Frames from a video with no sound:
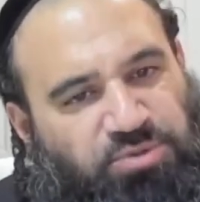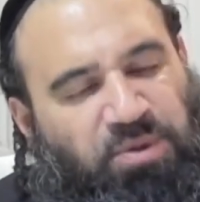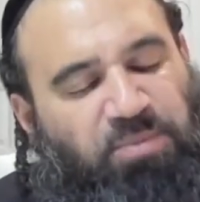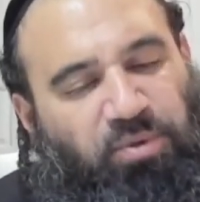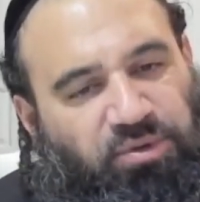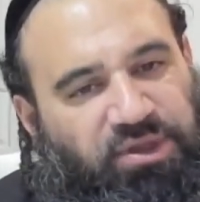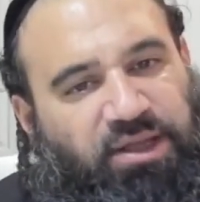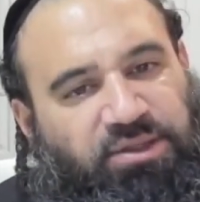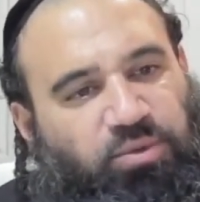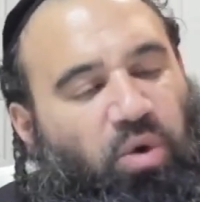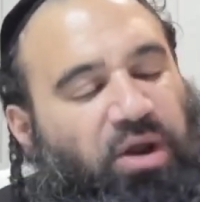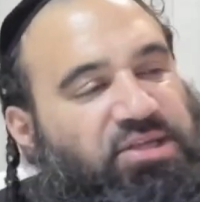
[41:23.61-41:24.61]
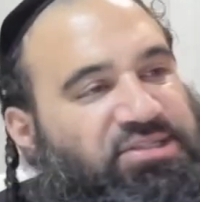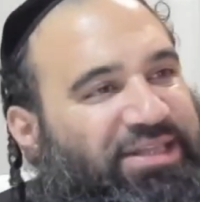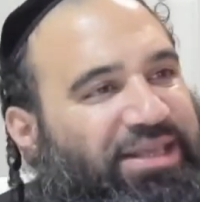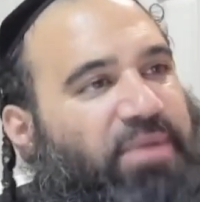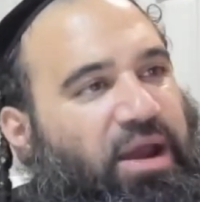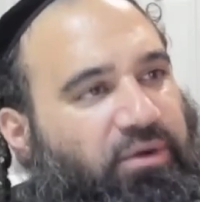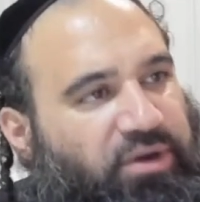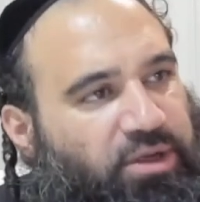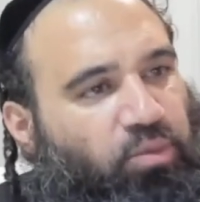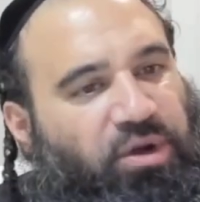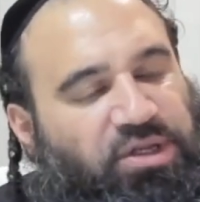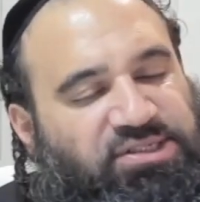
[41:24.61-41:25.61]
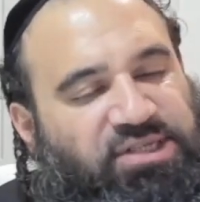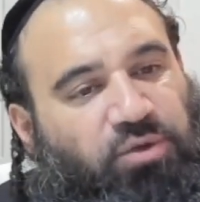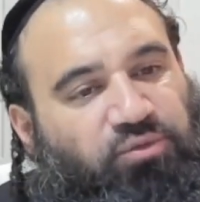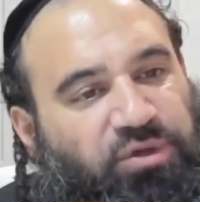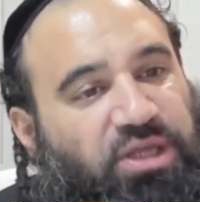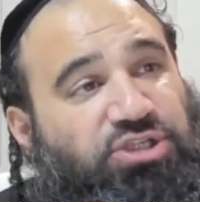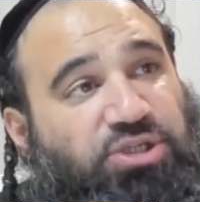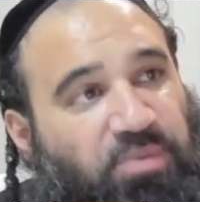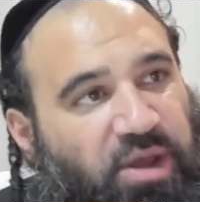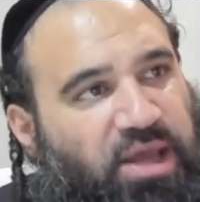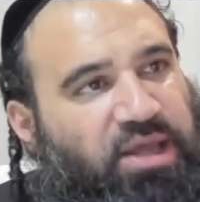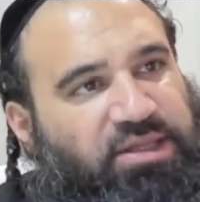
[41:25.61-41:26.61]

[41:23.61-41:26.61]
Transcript: People that want to stay married and want a solid relationship,